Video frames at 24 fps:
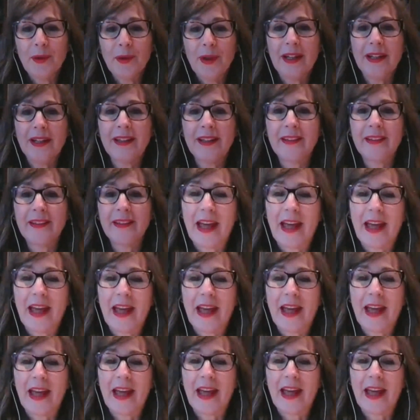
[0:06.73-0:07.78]
This is
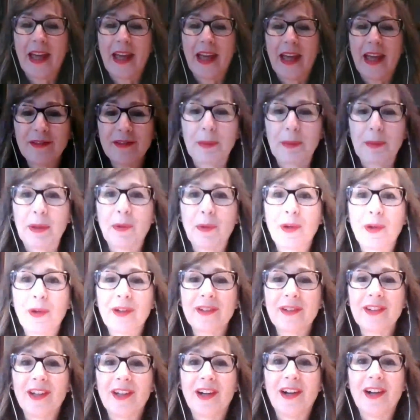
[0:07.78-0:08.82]
Catherine Cavella of IP
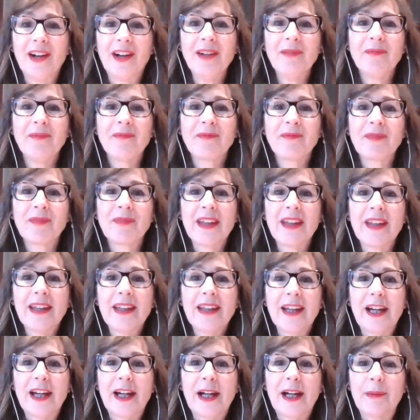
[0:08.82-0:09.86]
Works Law.
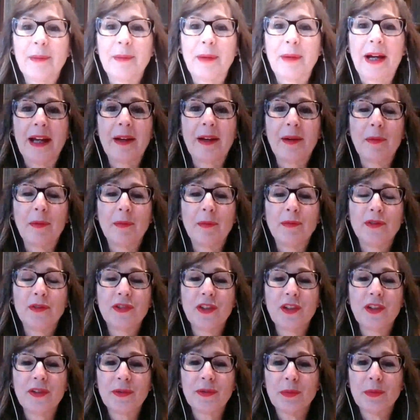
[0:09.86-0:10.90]
I
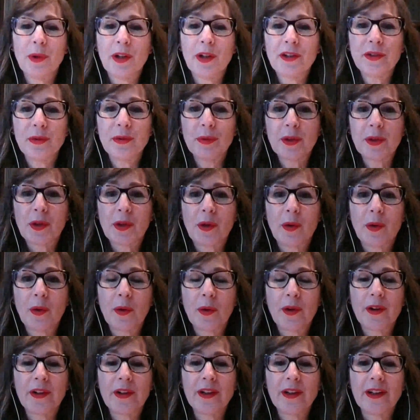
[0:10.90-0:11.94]
just wanted to
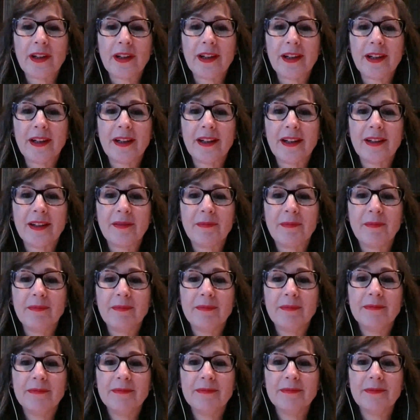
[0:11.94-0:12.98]
record a
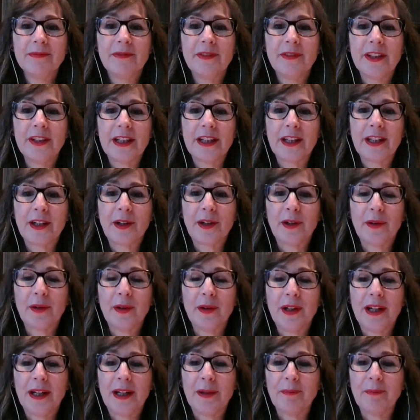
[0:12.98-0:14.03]
video,
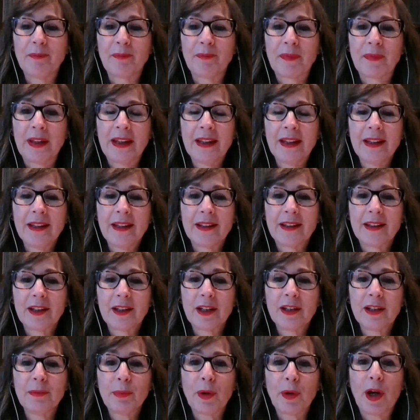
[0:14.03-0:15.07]
a
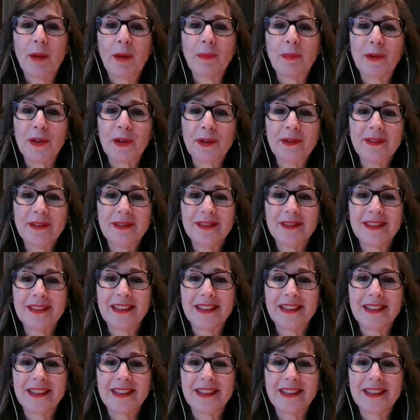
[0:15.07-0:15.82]
little impromptu,